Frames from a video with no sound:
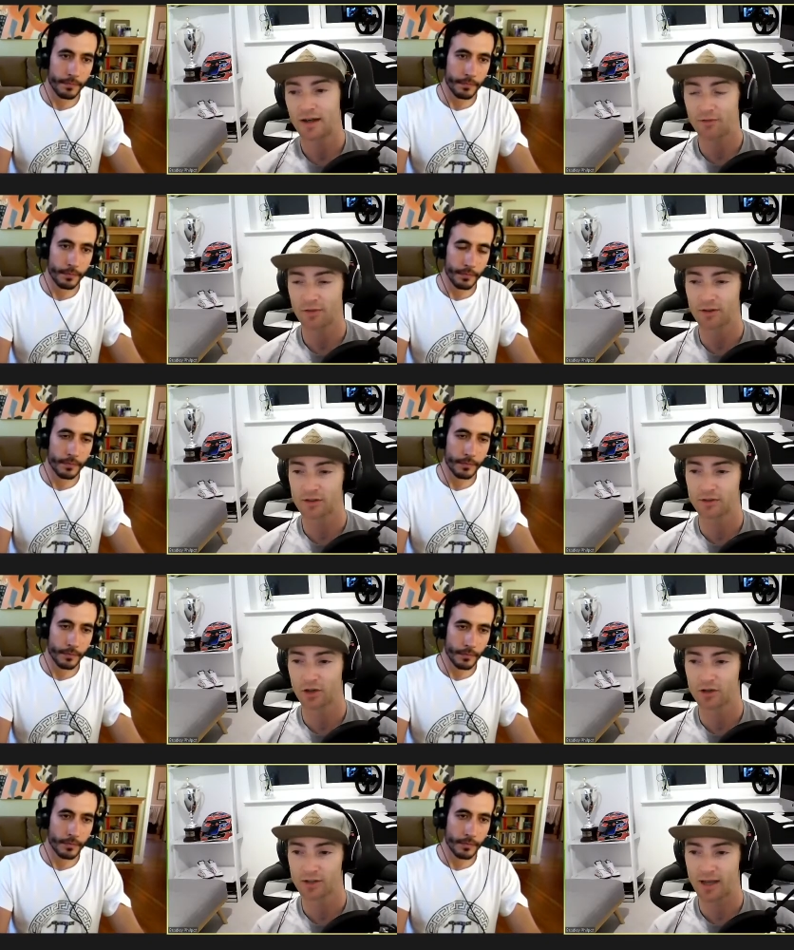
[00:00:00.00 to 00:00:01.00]
Speaker 1: everything
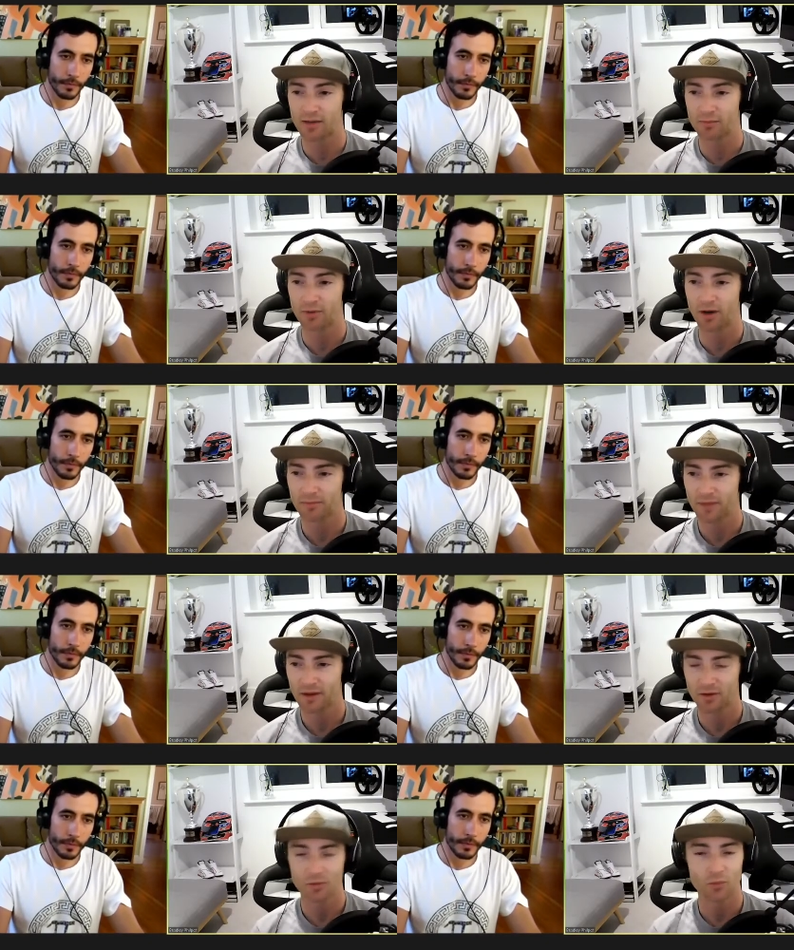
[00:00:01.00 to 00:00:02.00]
still goes ahead, but
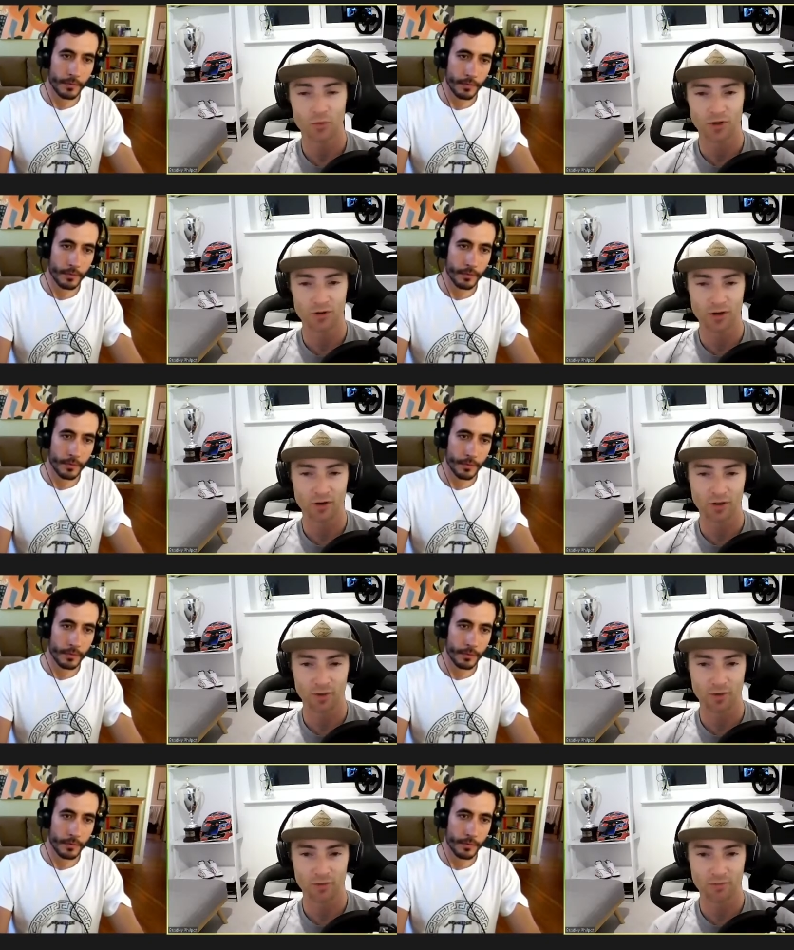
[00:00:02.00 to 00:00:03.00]
we don't know at
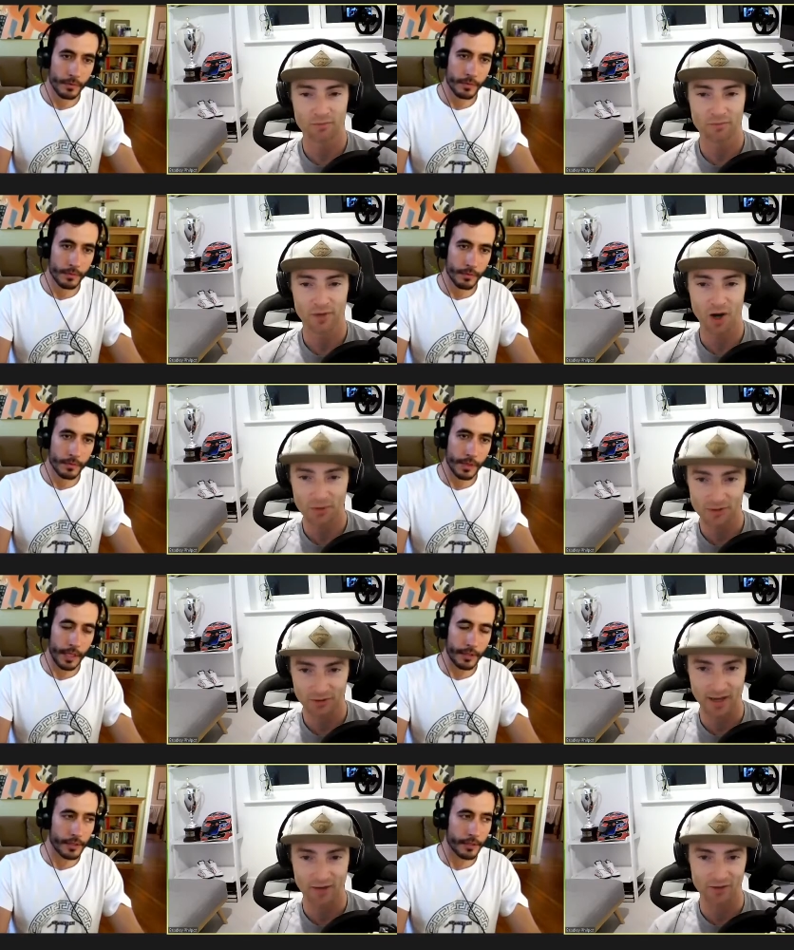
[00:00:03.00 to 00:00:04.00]
the moment. But up
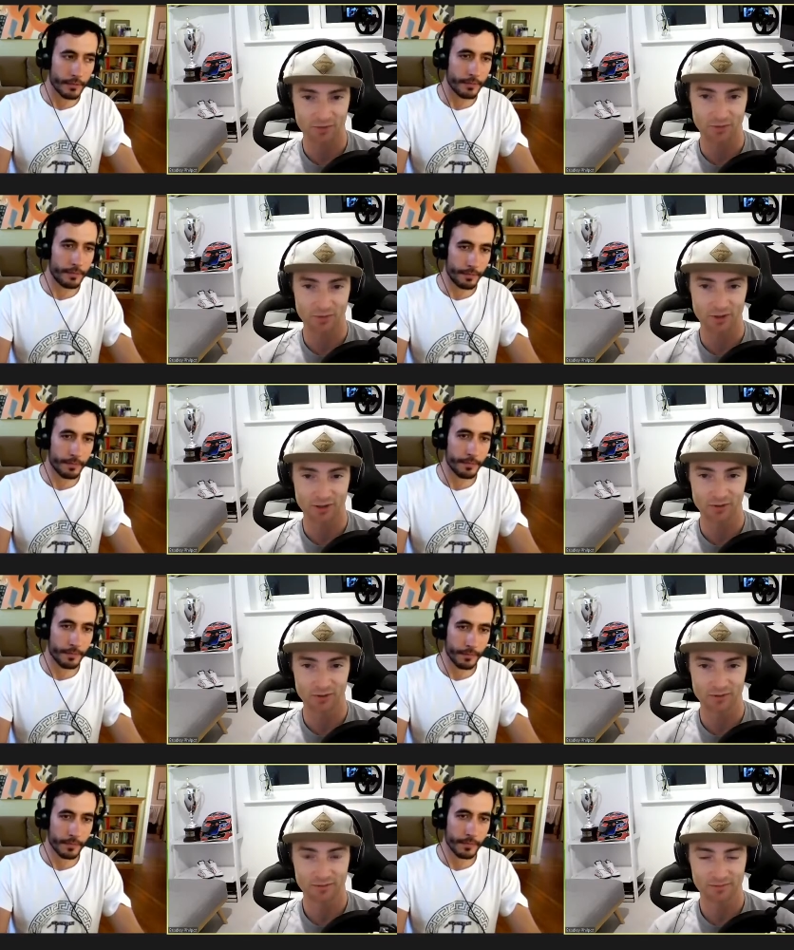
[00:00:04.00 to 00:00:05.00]
until yes. now, it's been really
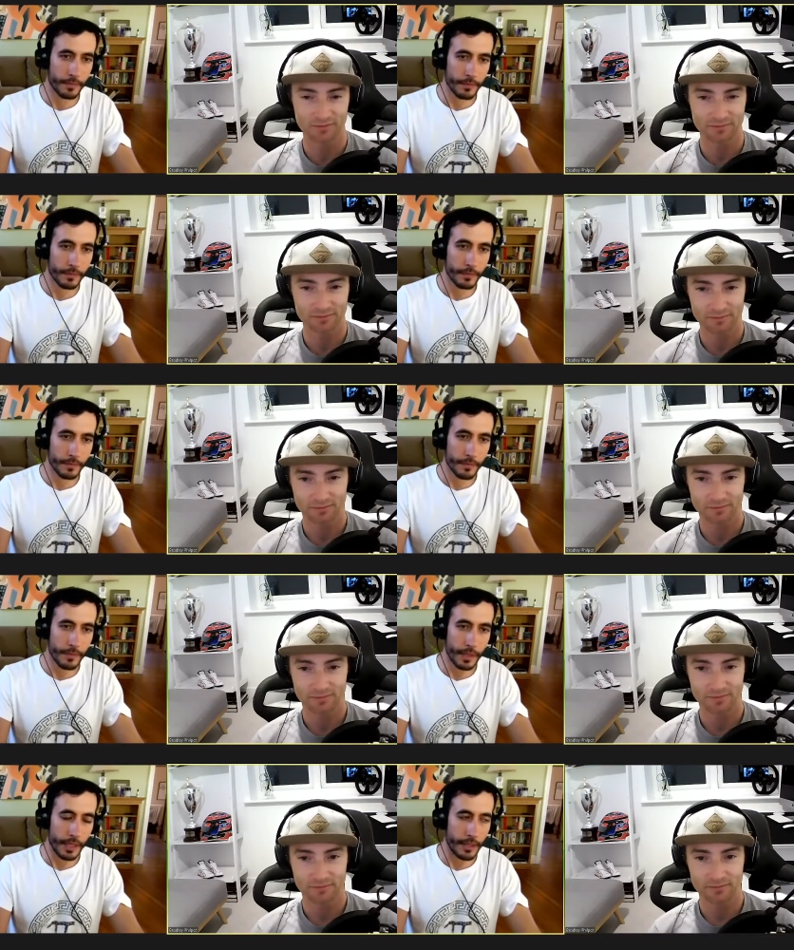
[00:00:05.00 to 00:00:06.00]
cool.
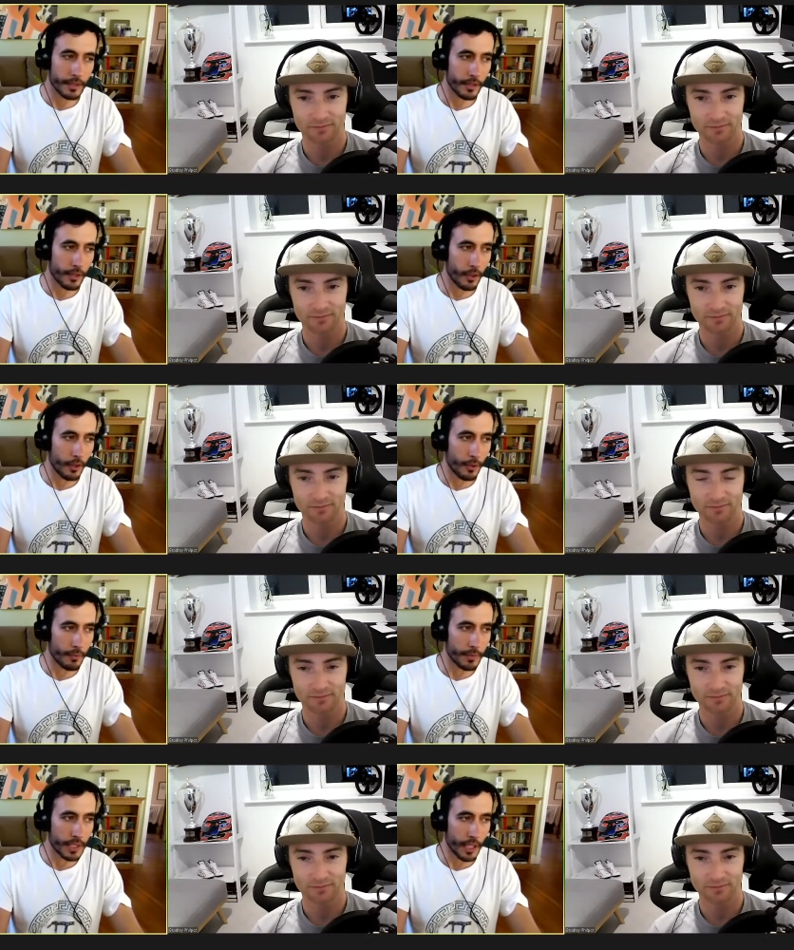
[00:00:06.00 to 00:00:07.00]
Speaker 2: Yeah, so
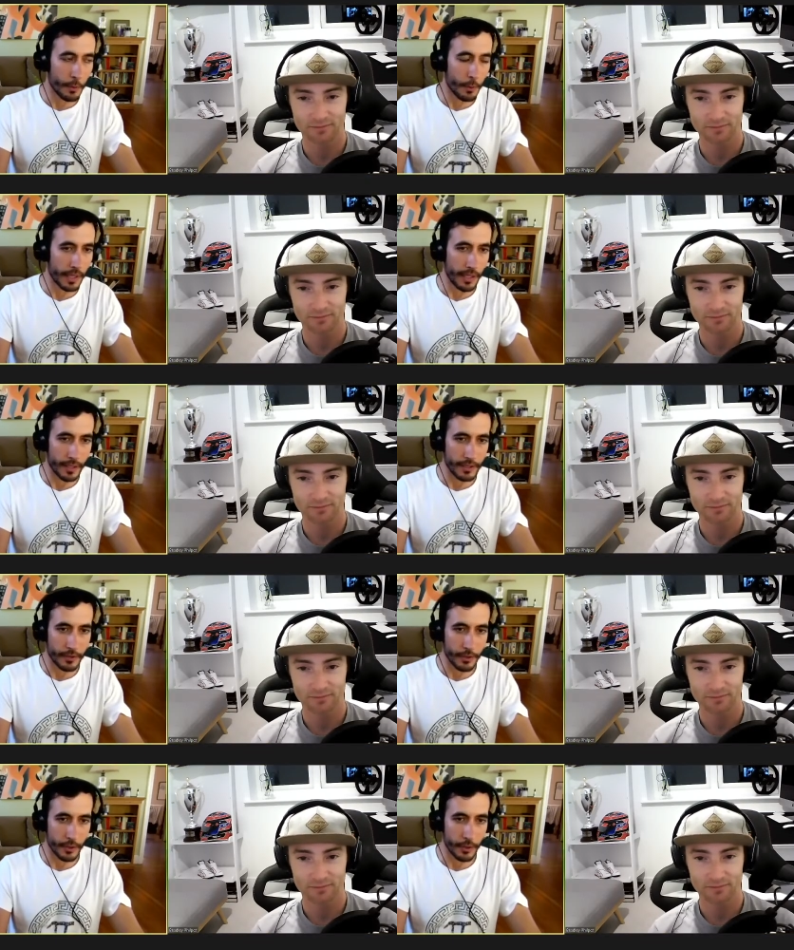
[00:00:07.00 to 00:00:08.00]
um, some
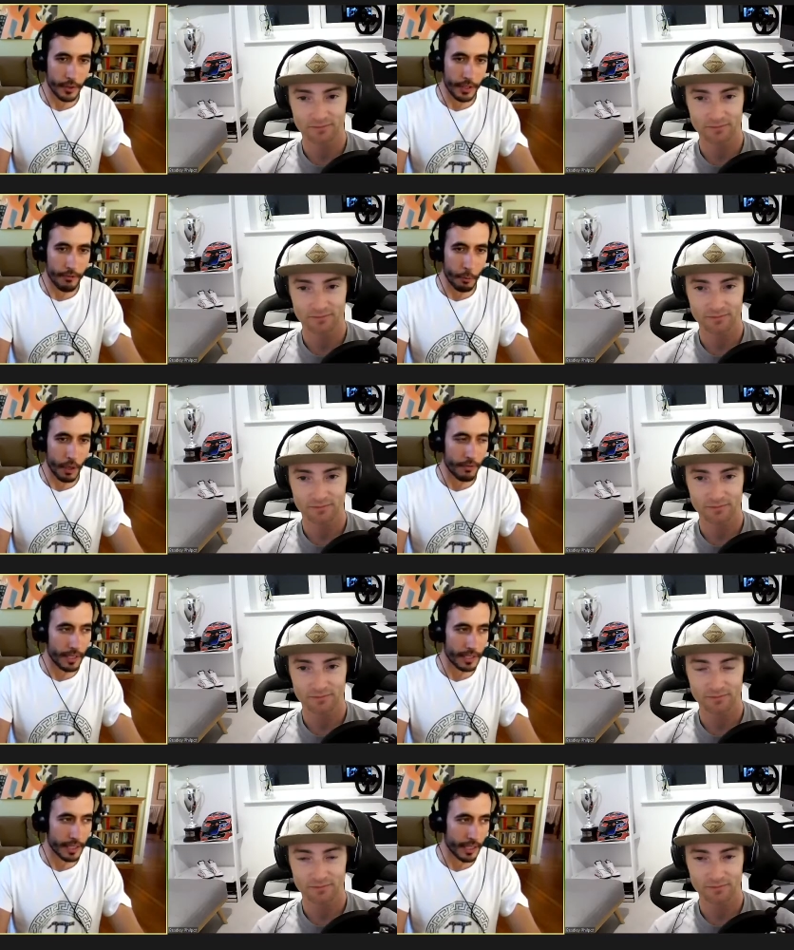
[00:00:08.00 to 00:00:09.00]
greetings to the Formula
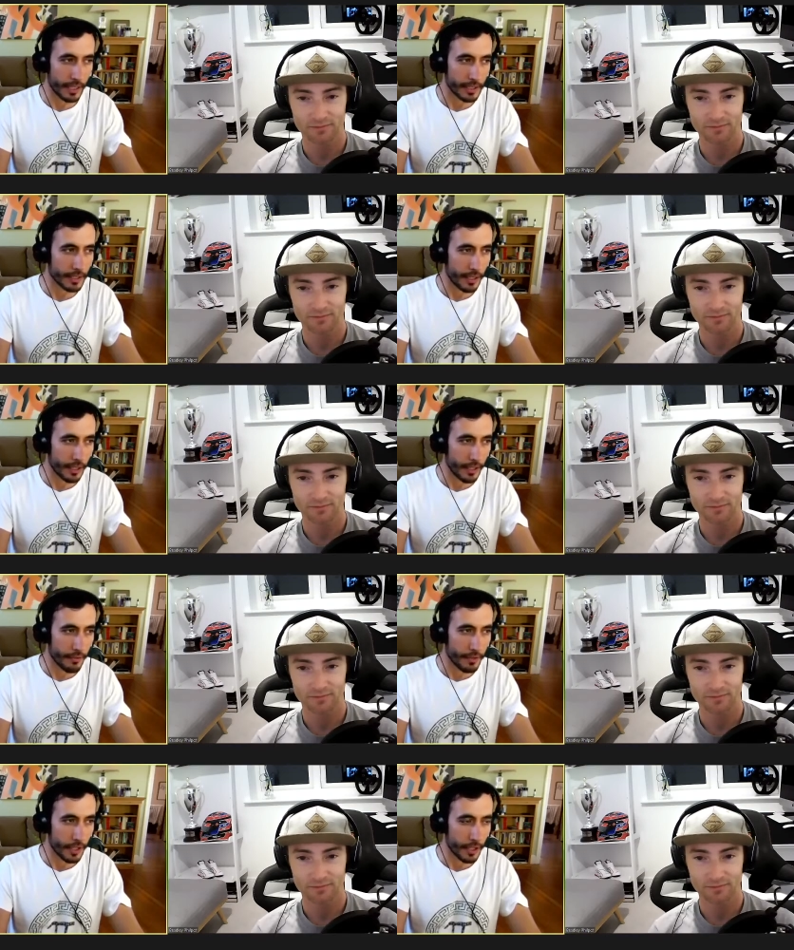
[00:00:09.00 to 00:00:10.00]
Fast guys. Uh,
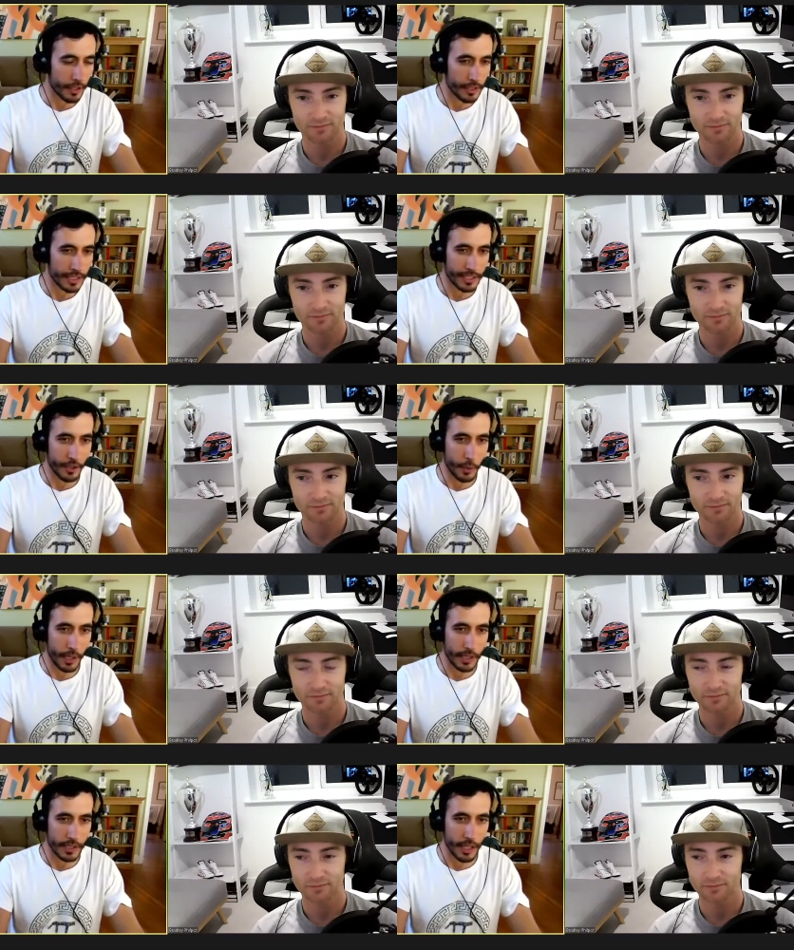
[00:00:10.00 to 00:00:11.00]
they've done such a
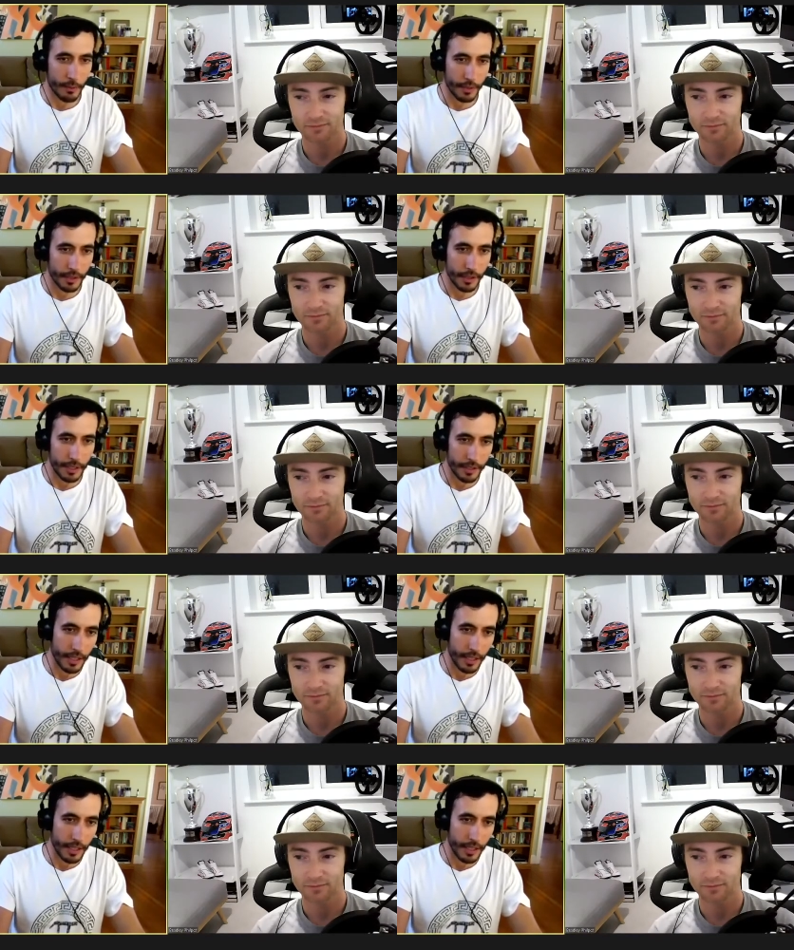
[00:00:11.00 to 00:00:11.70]
great job in the in the